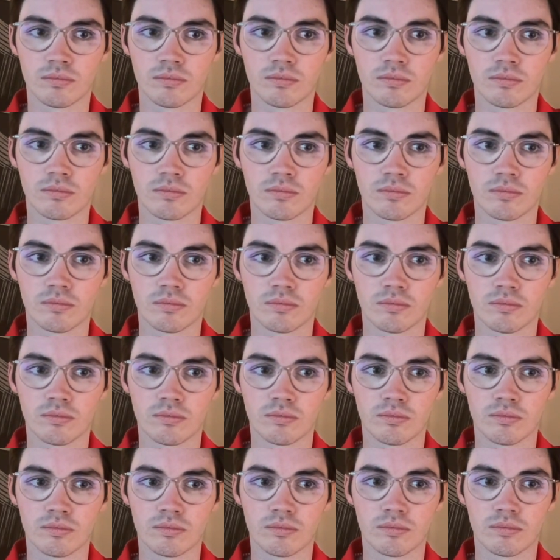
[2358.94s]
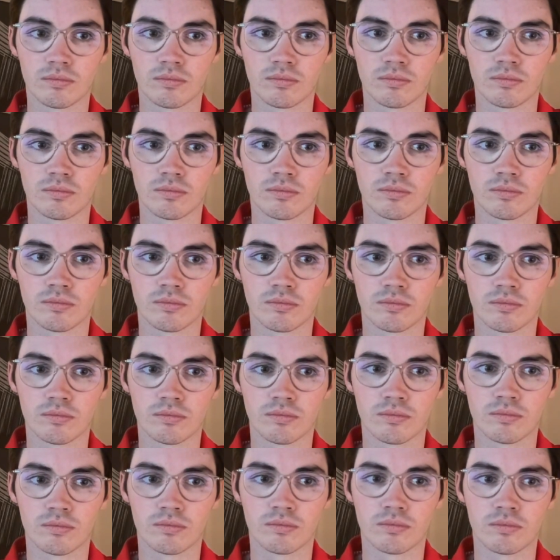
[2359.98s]

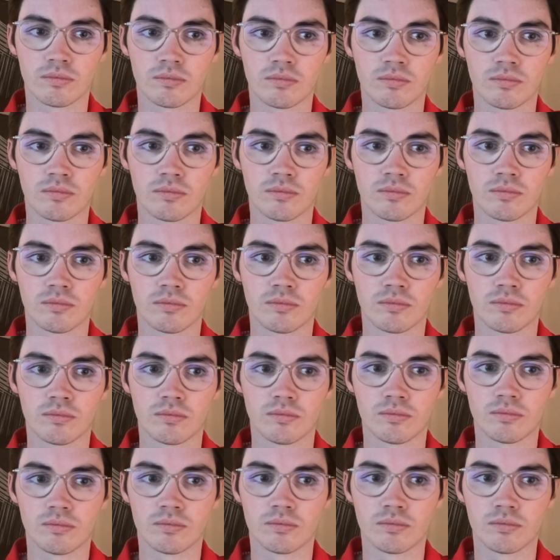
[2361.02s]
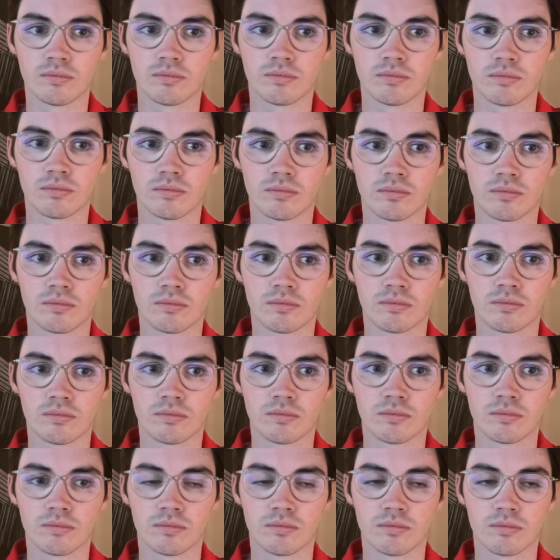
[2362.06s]

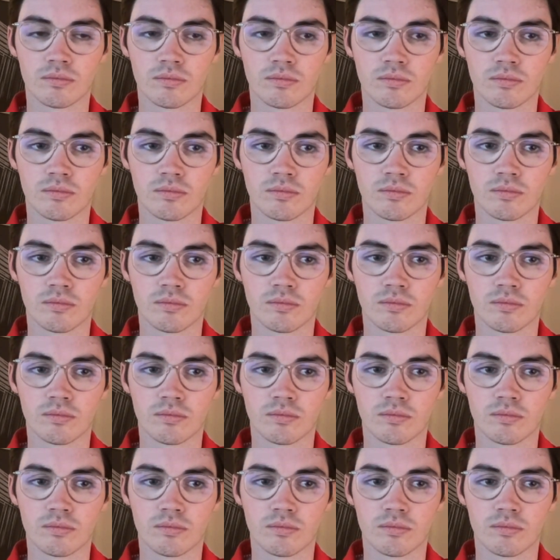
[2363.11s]
No words are spoken by the person on screen.